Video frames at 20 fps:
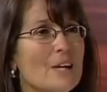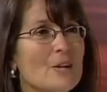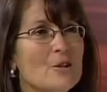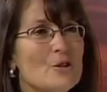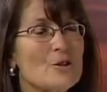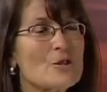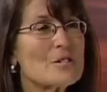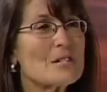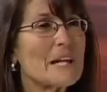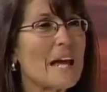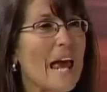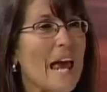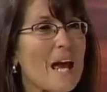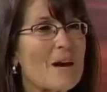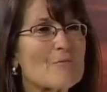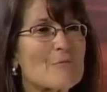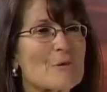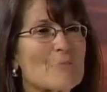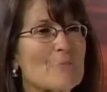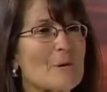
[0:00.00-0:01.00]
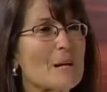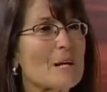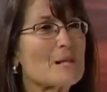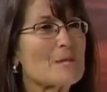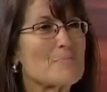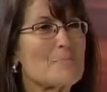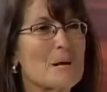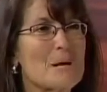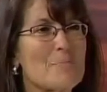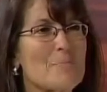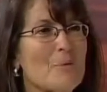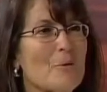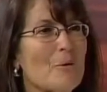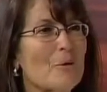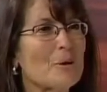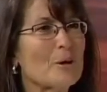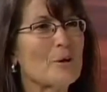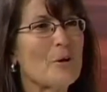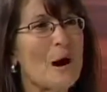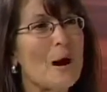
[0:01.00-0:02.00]
You just can't replace
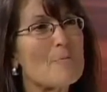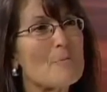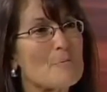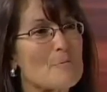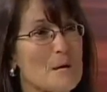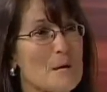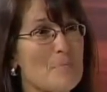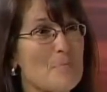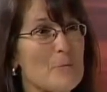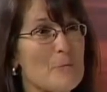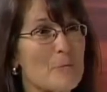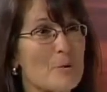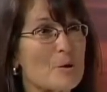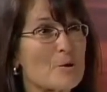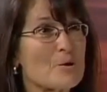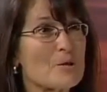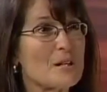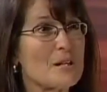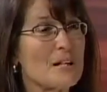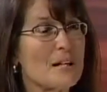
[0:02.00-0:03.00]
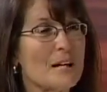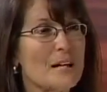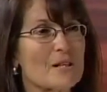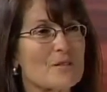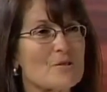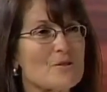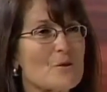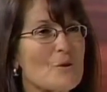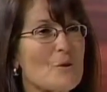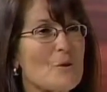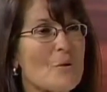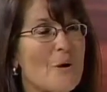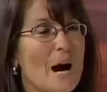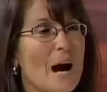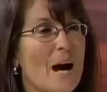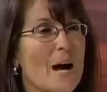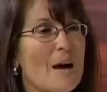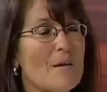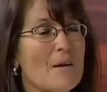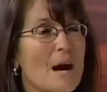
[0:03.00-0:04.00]
people. You know, I'm a people person and so
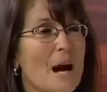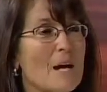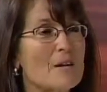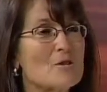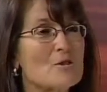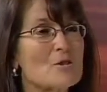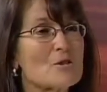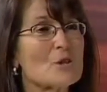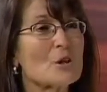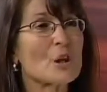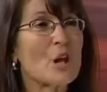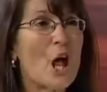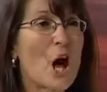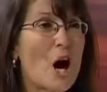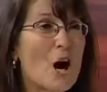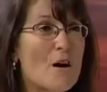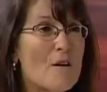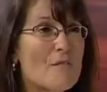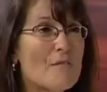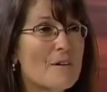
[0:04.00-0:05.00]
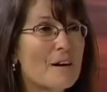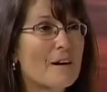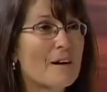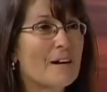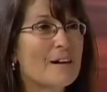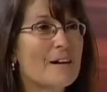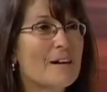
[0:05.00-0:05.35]
I, I just love